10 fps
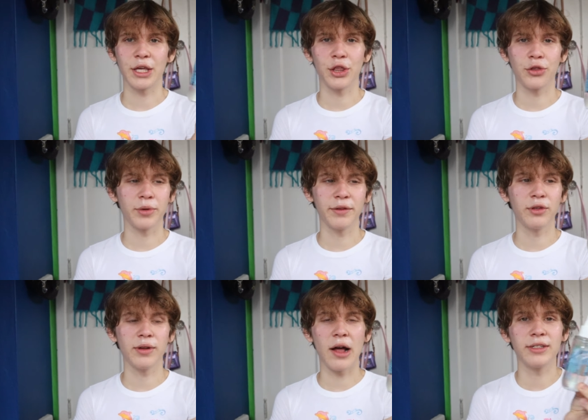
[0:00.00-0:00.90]
like three
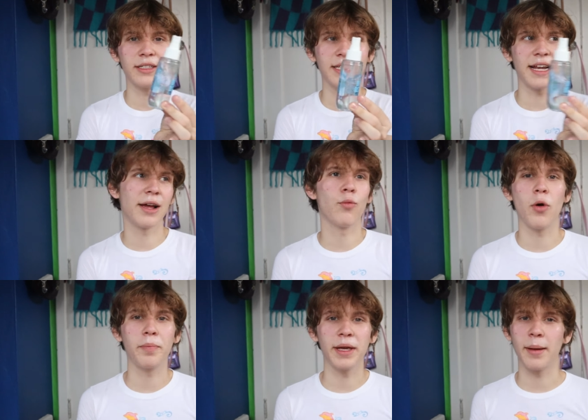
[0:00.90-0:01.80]
fluid ounces and I
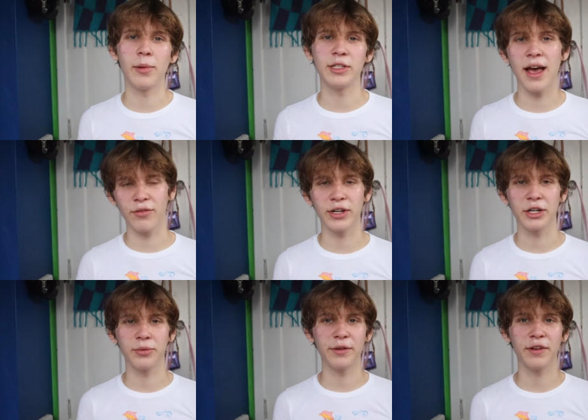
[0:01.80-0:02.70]
won't be able to ever
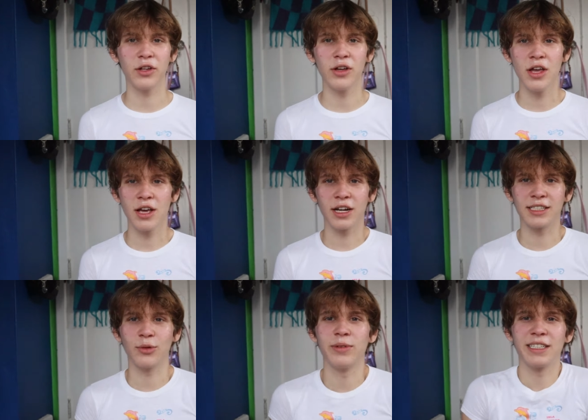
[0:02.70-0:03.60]
get a refill
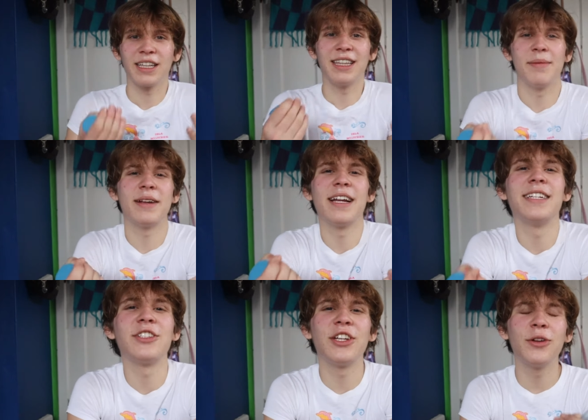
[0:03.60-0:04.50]
because it was limited
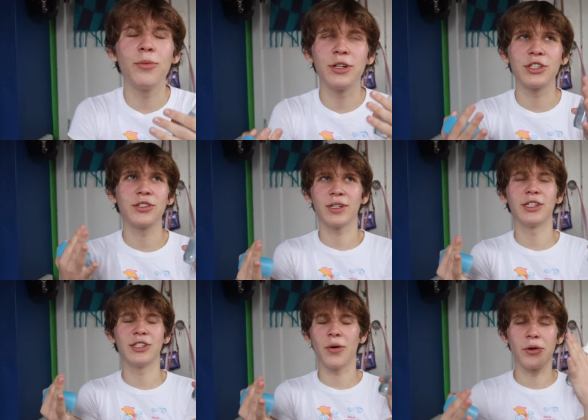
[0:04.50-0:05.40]
edition, which
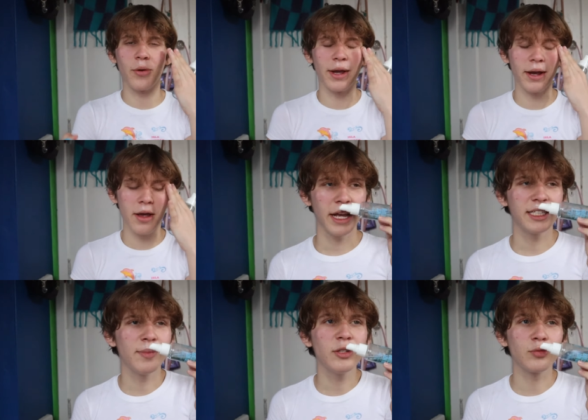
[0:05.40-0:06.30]
is so annoying.
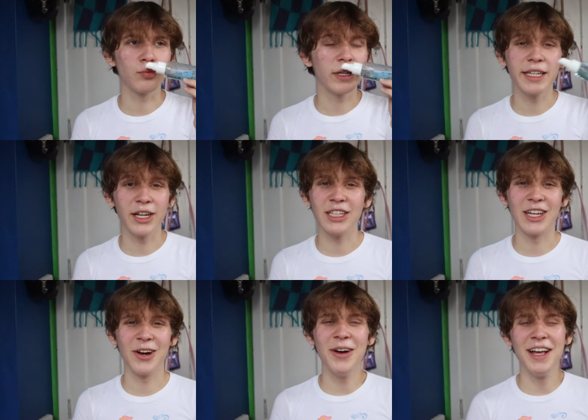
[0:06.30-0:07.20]
It smells really good though.